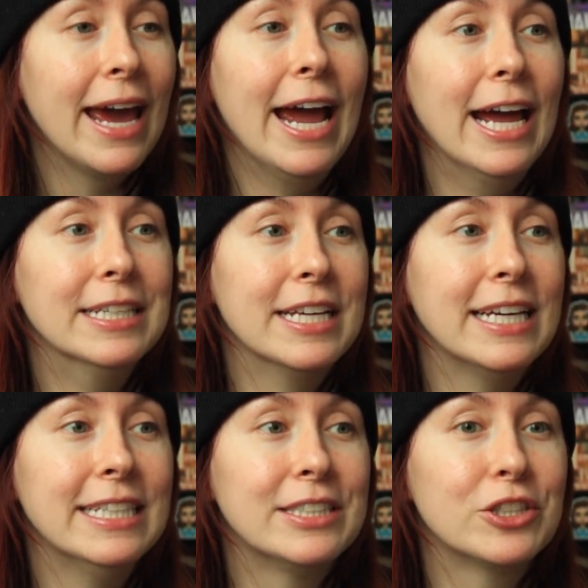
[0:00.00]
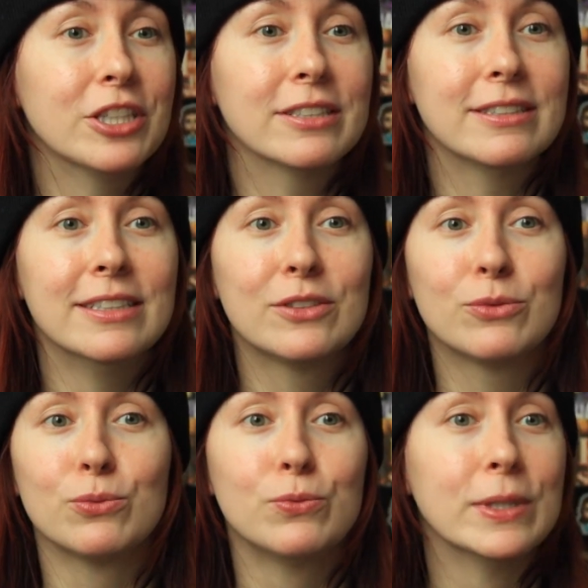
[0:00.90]
and it's just this
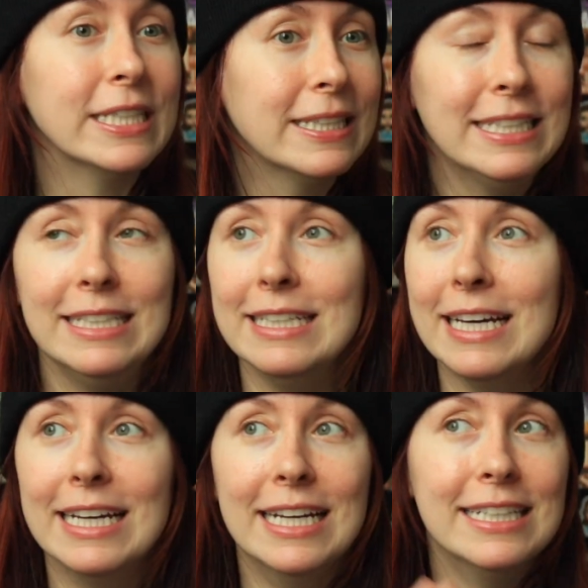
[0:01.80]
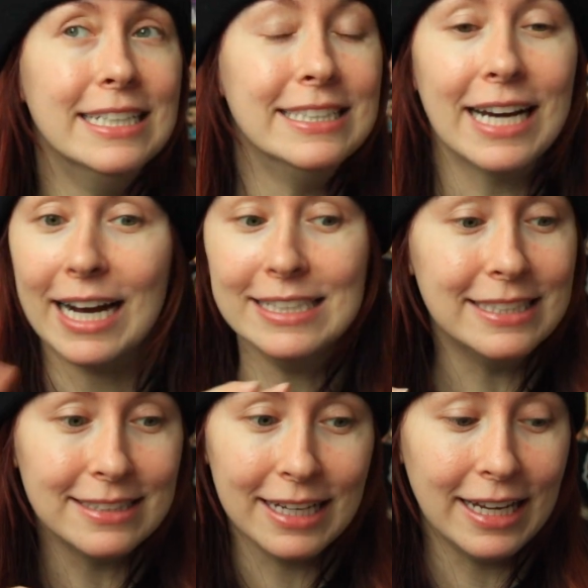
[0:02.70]
really
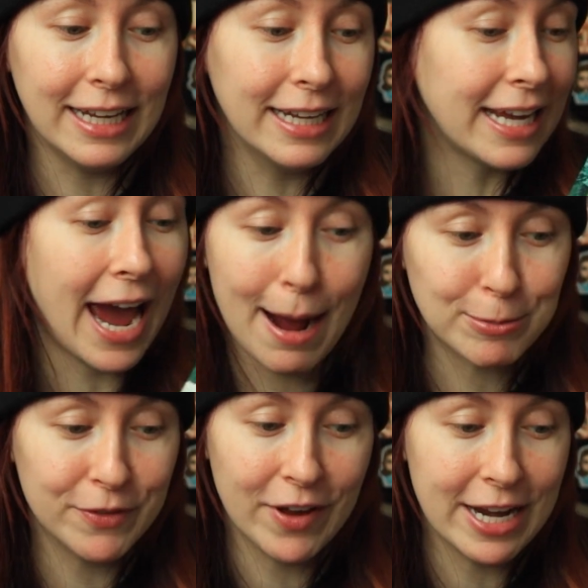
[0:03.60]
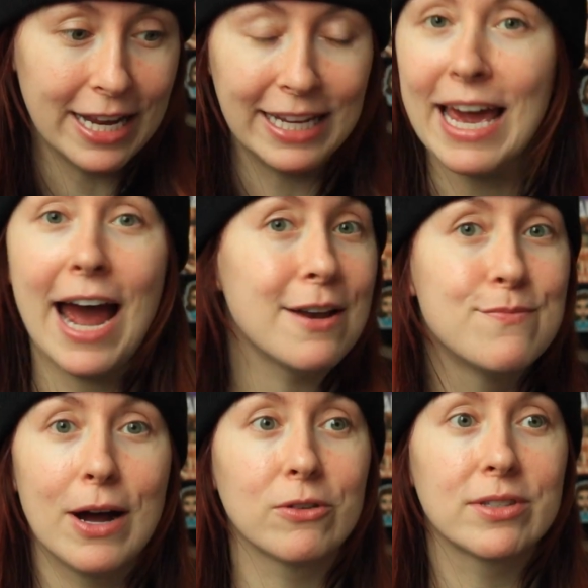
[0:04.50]
enticing, captivating cat and
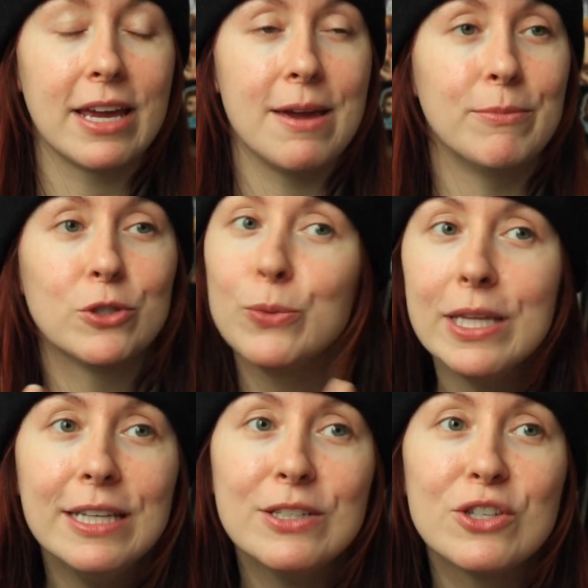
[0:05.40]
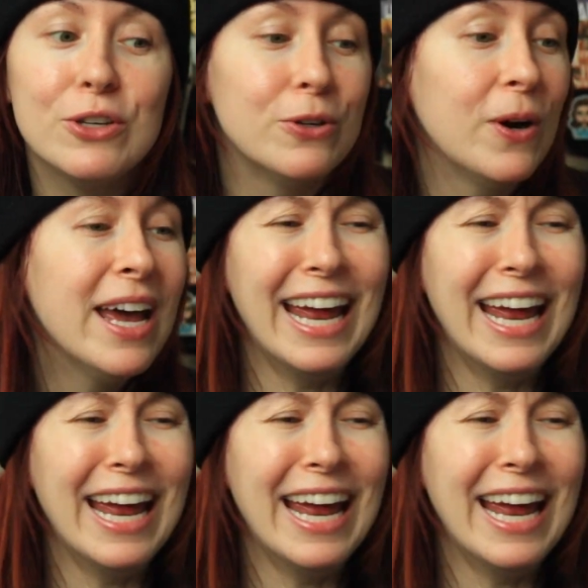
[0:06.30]
mouse game between these two,